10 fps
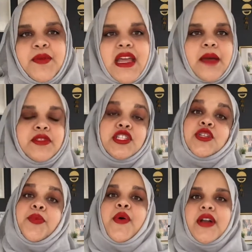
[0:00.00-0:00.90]
being able to
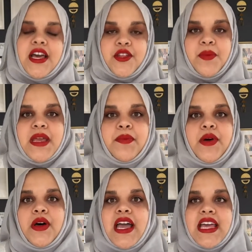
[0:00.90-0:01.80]
support other
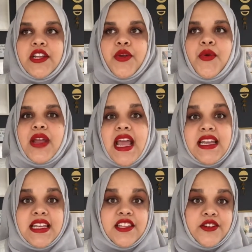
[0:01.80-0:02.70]
people in
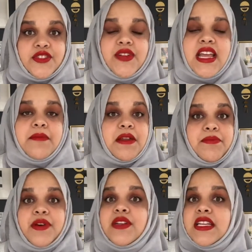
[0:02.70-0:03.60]
creating their dream and
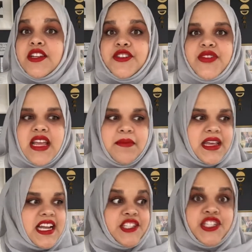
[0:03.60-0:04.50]
building their dream
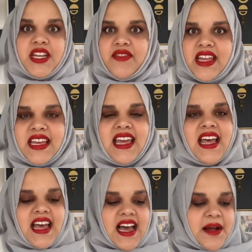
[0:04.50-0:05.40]
and achieving
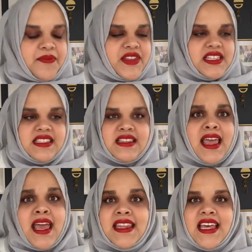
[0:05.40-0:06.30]
this
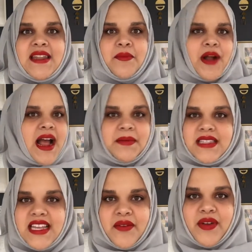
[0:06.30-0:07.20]
thing that perhaps
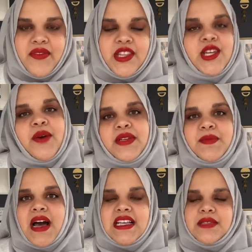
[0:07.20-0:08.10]
they never even thought was
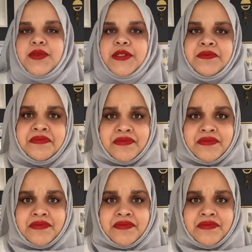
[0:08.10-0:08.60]
possible.